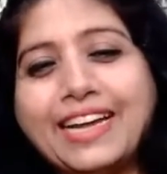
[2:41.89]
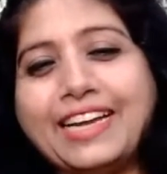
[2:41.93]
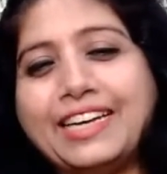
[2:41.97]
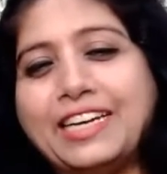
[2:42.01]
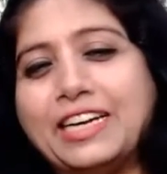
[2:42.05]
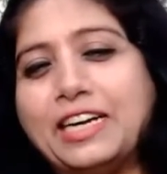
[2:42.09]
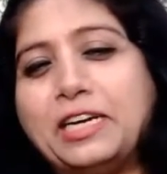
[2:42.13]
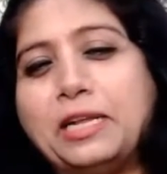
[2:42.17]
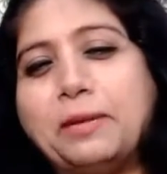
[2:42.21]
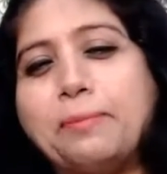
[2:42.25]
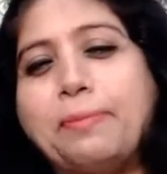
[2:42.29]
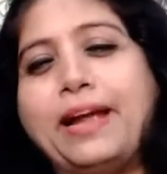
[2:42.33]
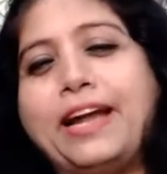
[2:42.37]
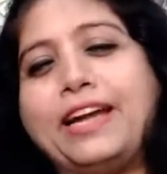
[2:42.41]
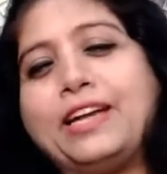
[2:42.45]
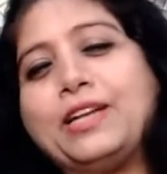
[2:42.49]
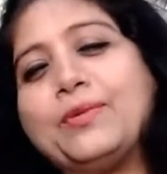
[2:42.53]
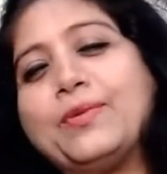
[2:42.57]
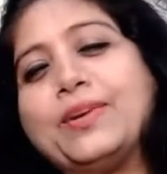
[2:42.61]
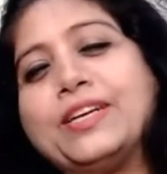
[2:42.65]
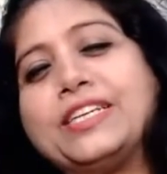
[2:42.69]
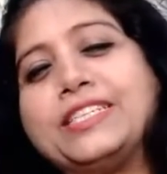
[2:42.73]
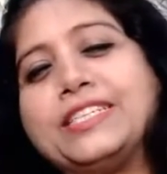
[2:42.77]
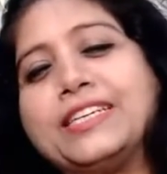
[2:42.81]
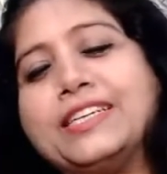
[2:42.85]
in a
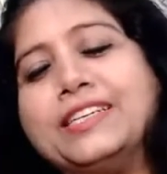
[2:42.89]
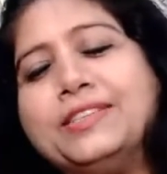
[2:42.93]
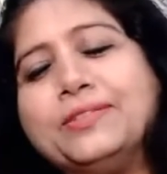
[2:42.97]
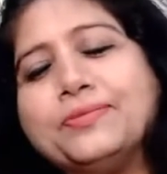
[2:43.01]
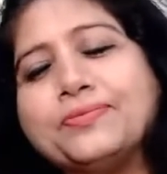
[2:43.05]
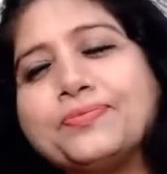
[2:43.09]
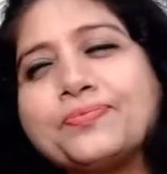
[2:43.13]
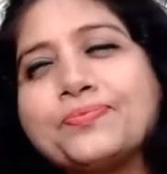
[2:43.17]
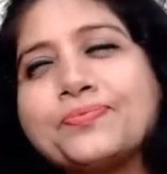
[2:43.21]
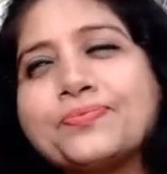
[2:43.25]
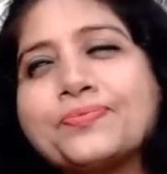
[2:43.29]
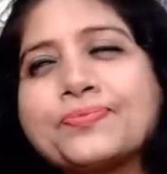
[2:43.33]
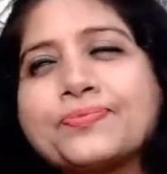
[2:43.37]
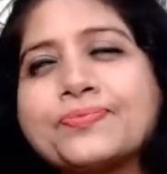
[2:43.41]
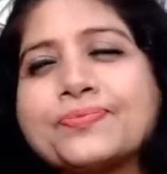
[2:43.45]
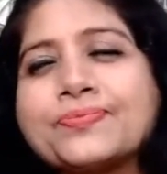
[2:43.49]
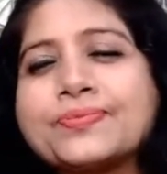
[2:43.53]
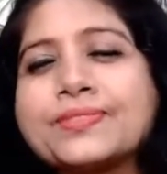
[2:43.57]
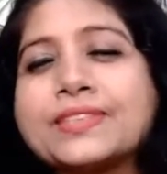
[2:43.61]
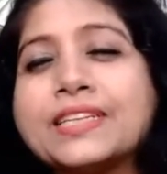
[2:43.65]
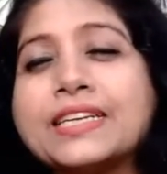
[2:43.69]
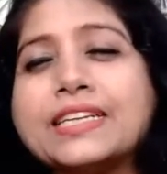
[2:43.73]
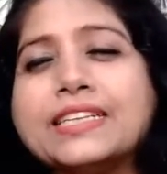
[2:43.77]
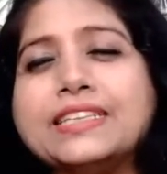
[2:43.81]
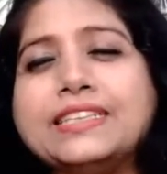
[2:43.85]
debate question
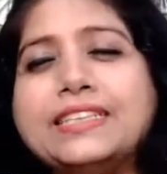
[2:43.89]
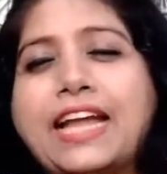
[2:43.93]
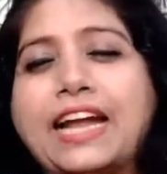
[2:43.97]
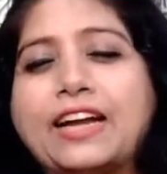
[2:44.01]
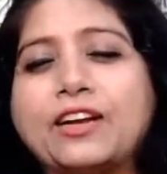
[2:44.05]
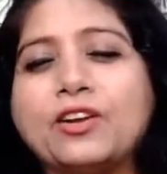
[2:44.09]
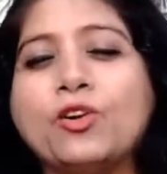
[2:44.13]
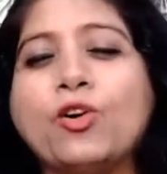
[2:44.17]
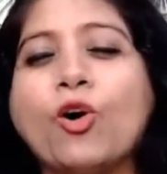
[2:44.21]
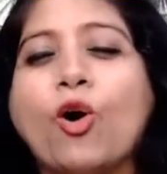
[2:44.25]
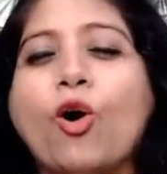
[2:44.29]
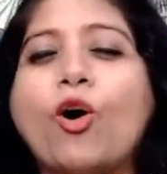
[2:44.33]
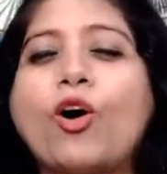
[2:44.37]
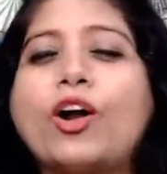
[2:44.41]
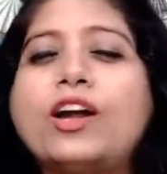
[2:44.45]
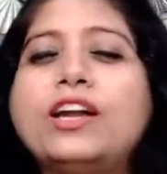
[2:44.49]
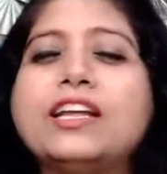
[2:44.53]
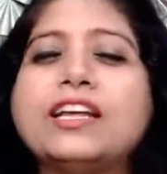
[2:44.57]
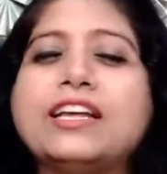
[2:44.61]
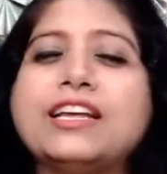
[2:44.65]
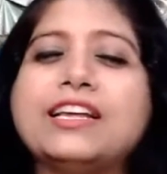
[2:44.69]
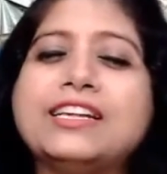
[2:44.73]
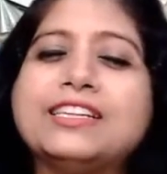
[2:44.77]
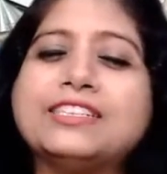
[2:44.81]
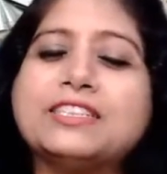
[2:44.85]
that
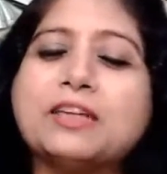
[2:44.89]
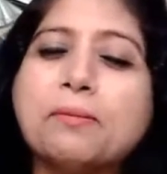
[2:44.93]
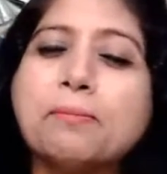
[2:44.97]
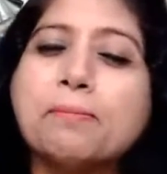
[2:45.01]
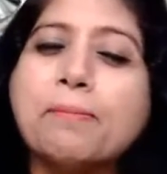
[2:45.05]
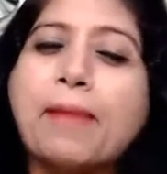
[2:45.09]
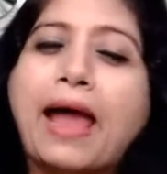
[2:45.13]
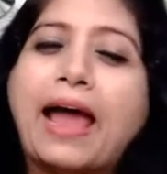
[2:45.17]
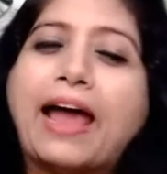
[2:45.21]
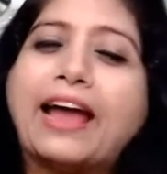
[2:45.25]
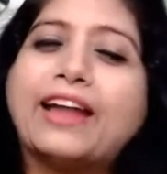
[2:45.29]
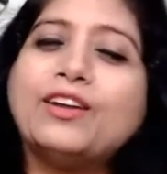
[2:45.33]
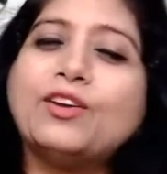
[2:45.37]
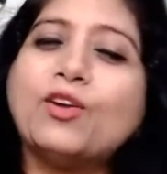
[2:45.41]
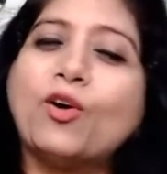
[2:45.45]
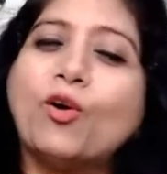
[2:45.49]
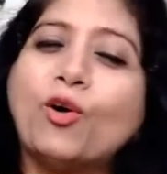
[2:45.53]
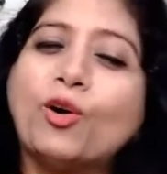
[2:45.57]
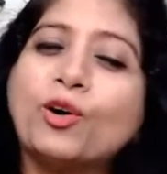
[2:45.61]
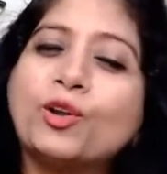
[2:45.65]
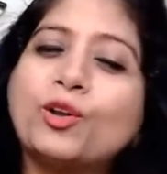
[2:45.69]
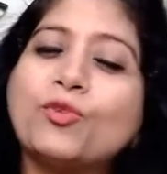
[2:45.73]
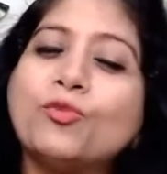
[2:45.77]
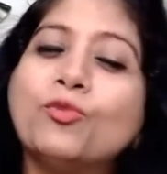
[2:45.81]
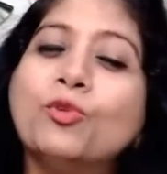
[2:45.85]
God is a man
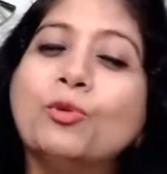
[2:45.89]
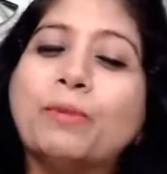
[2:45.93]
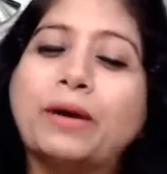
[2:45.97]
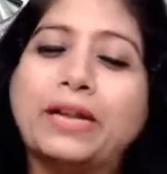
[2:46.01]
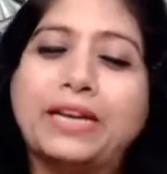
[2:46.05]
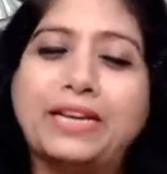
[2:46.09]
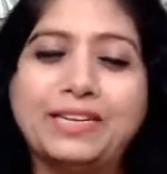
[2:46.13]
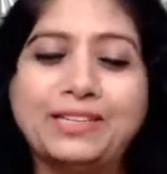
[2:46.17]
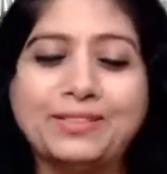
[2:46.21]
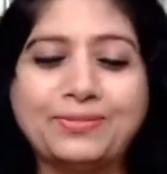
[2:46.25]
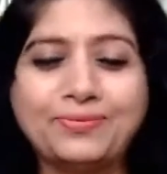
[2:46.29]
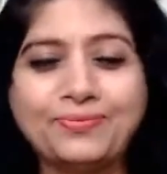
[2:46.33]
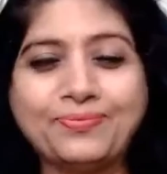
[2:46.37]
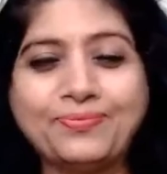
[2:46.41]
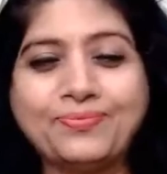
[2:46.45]
or a woman.